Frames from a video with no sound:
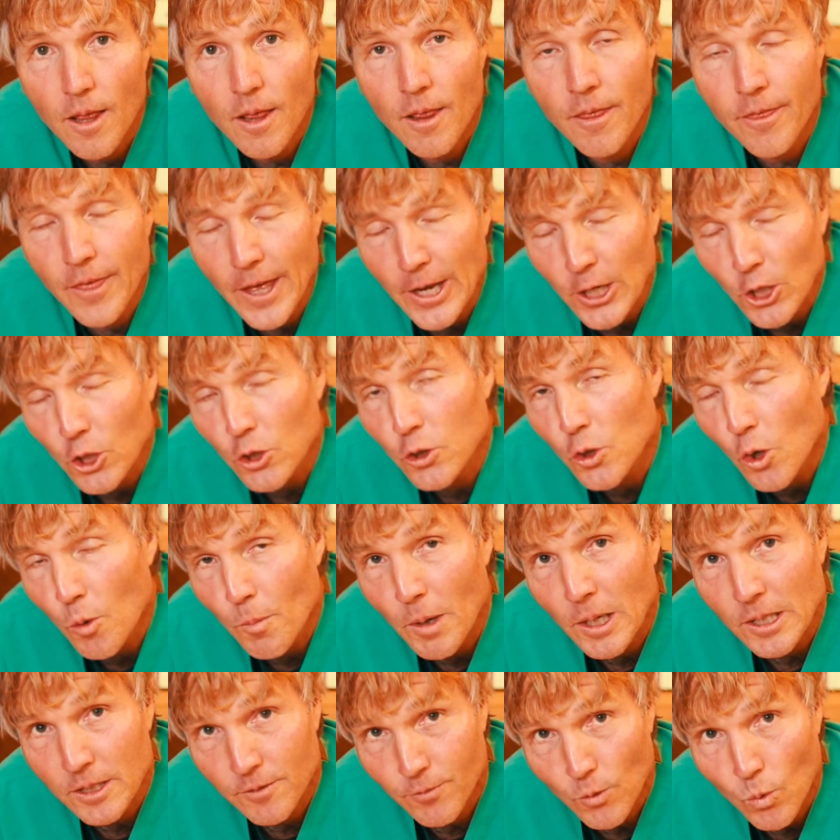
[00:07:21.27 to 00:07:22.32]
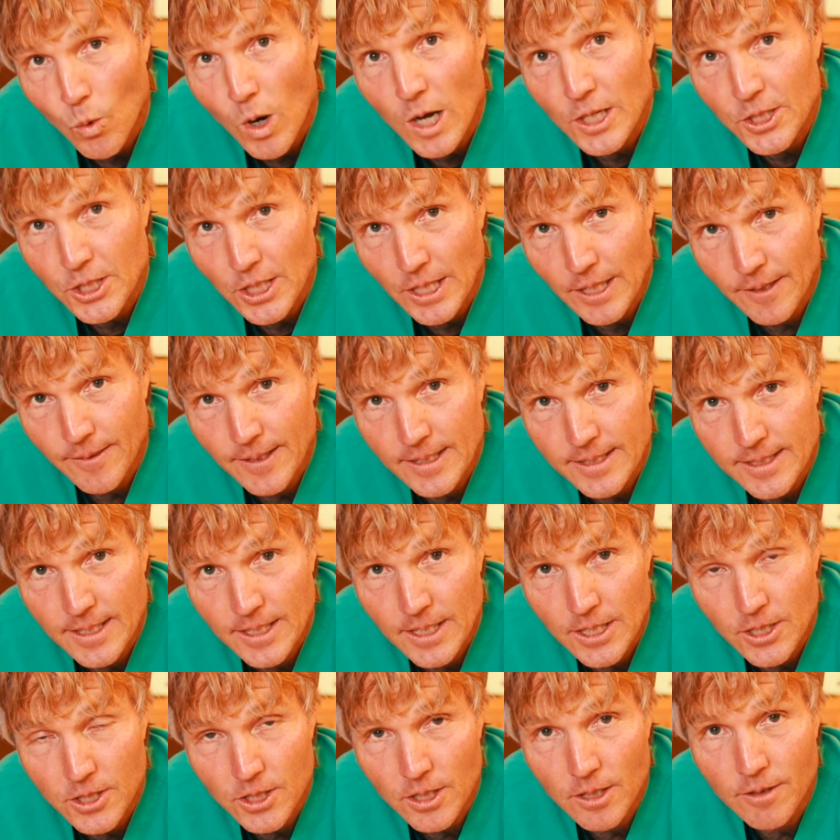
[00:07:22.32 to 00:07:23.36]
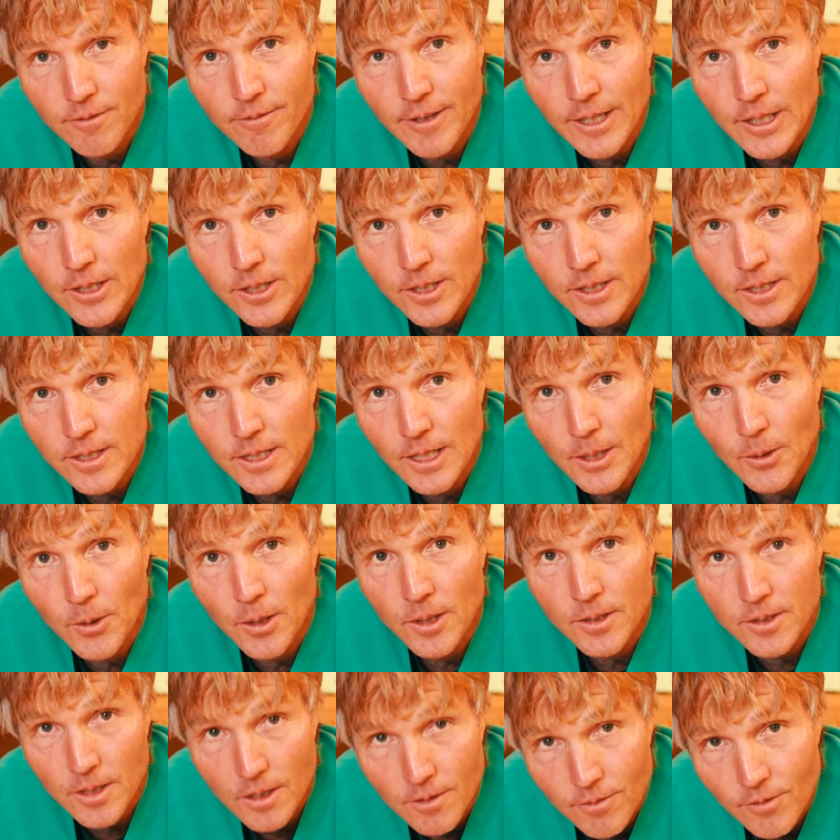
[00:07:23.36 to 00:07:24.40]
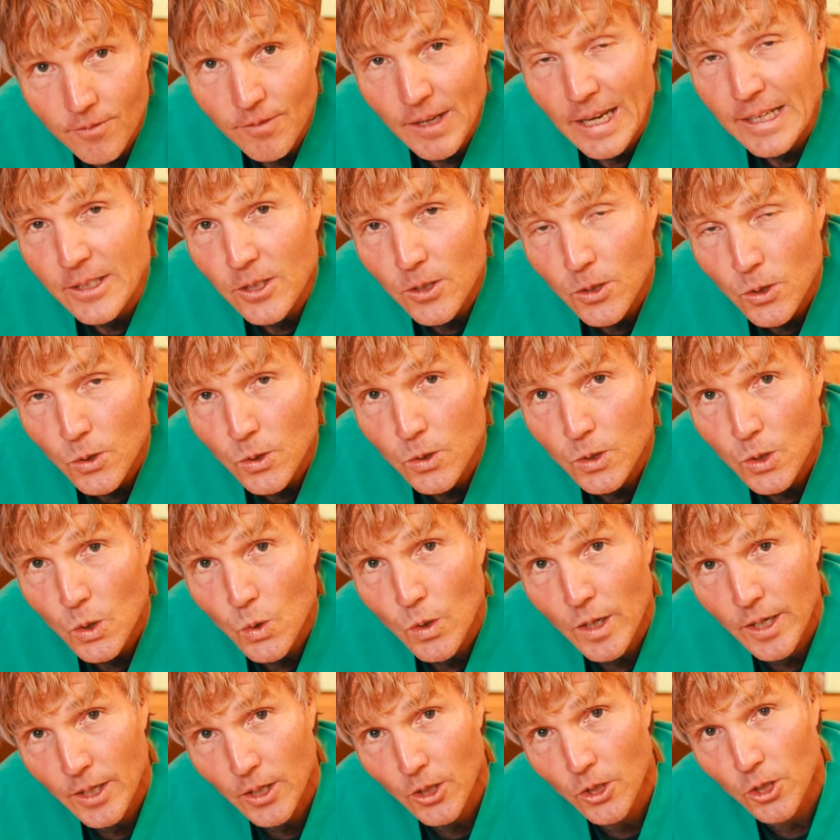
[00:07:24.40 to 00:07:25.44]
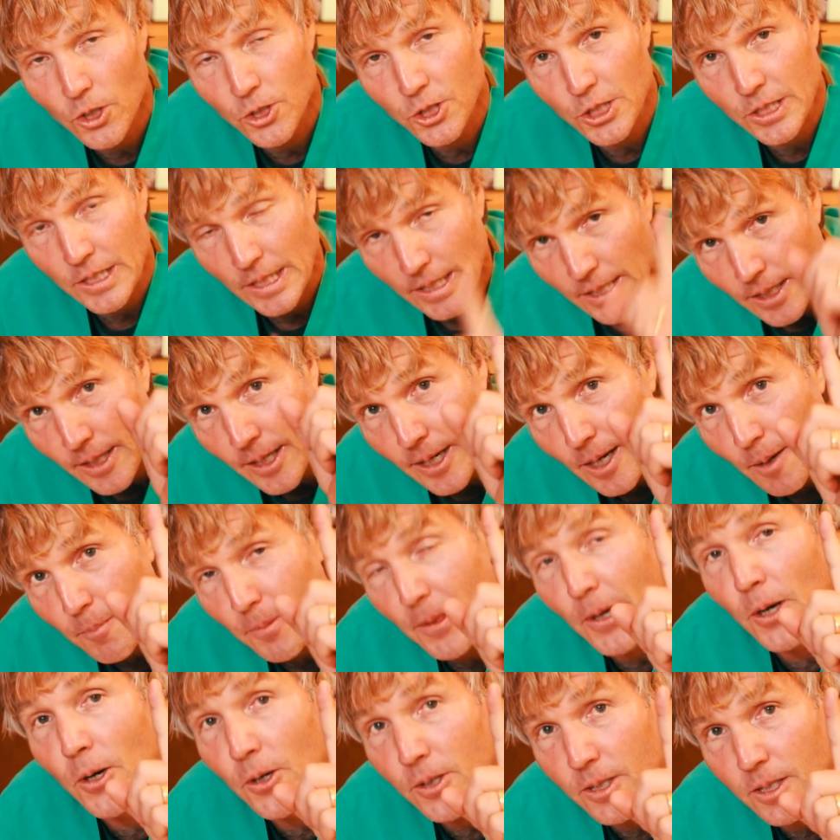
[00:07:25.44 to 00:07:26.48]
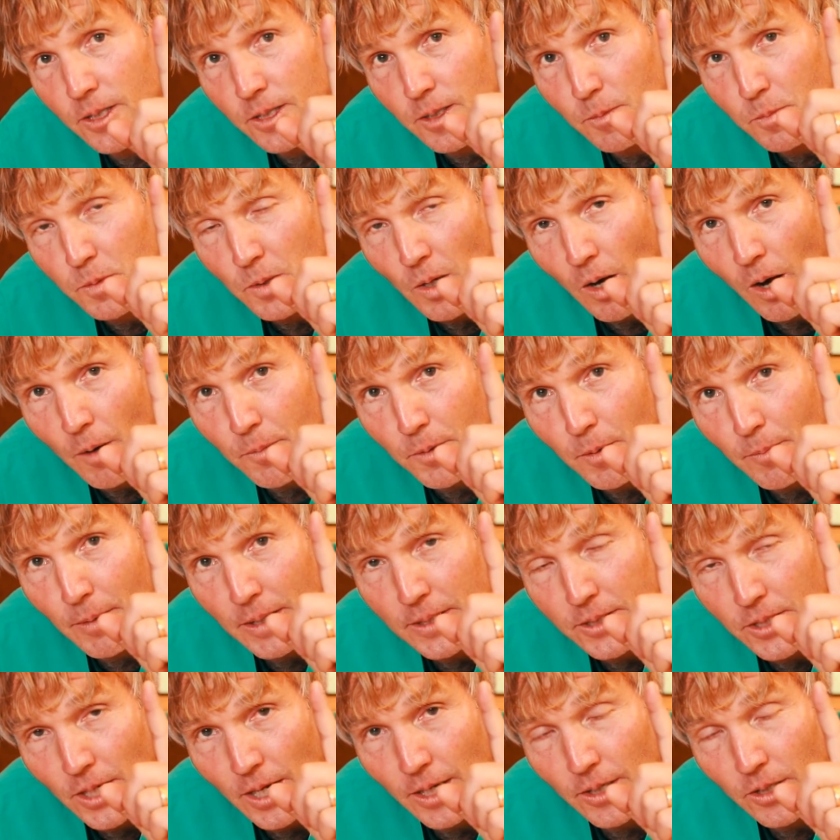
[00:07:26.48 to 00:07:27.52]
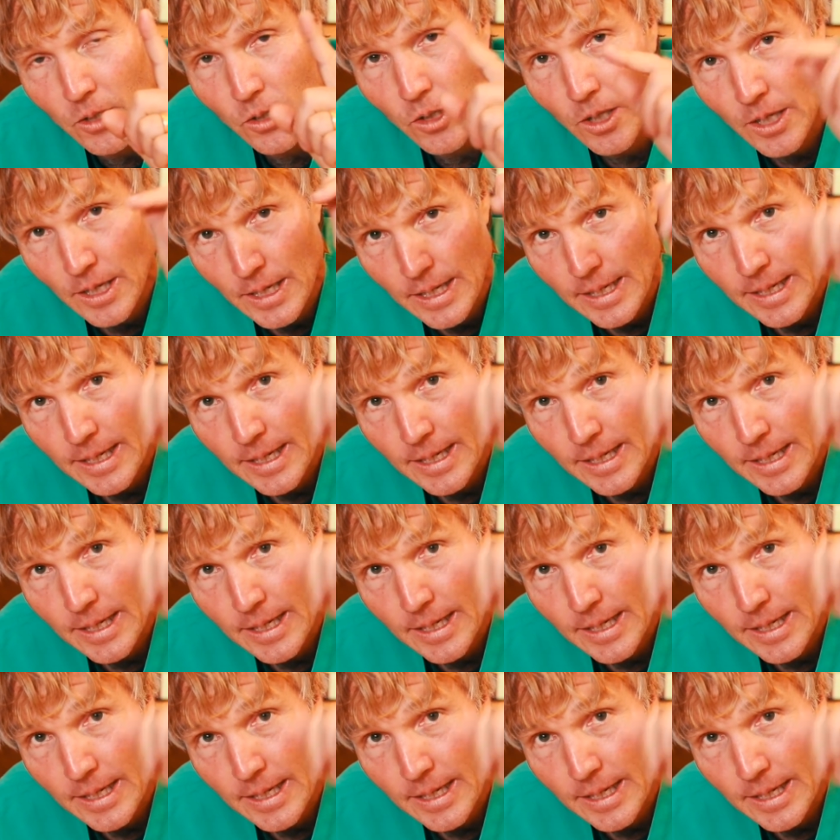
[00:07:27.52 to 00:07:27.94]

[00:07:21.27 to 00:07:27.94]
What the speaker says: Thank you so much for watching this edition of Veterinary Secrets. If you've yet to do so, I encourage you to click up there to subscribe to my channel.